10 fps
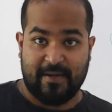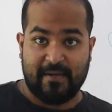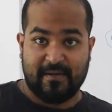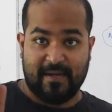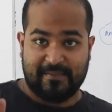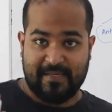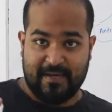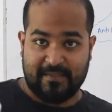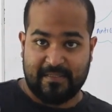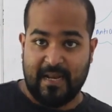right? Nice to
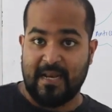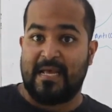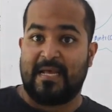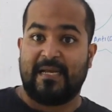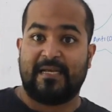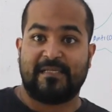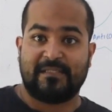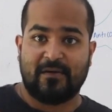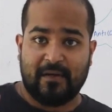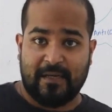understand. It
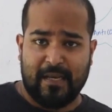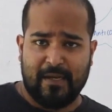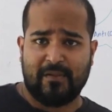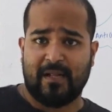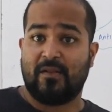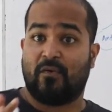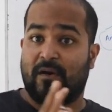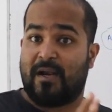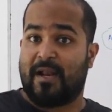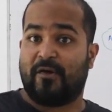does not tell you that the
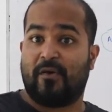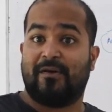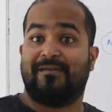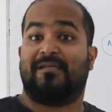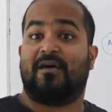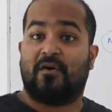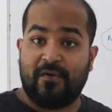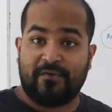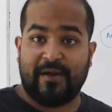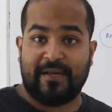oral anticoagulants are
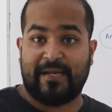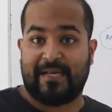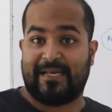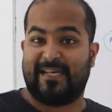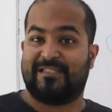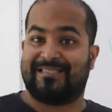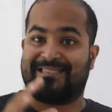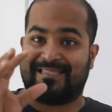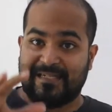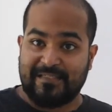contraindicated. It
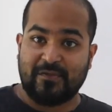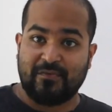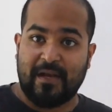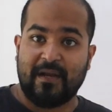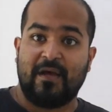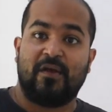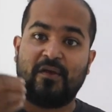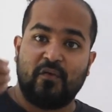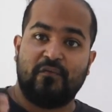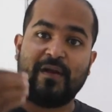just tells you that
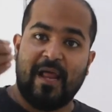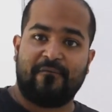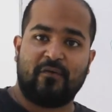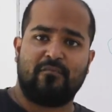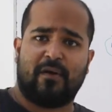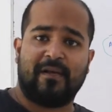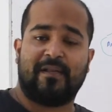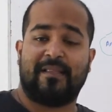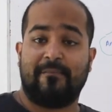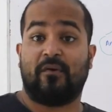you will have to
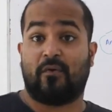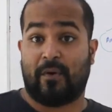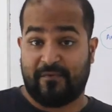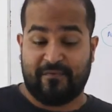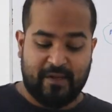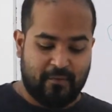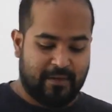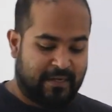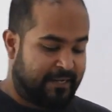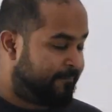monitor them quite
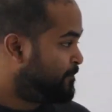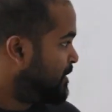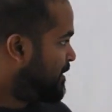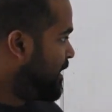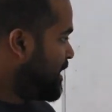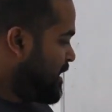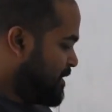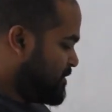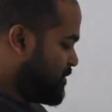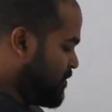frequently, right?
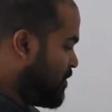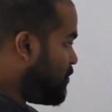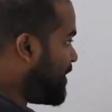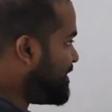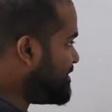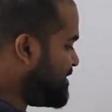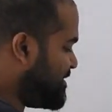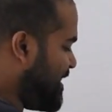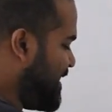So, what is this